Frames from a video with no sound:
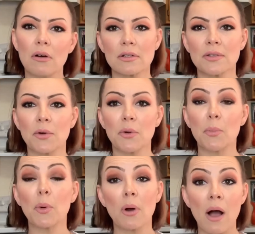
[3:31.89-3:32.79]
Also
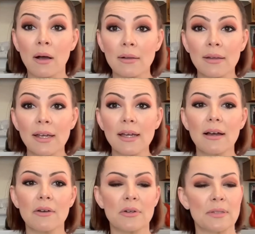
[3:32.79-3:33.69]
broccoli,
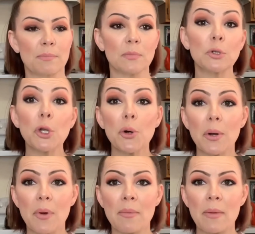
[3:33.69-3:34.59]
I always load
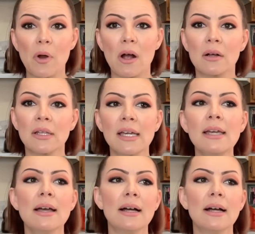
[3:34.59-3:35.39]
up on my broccoli.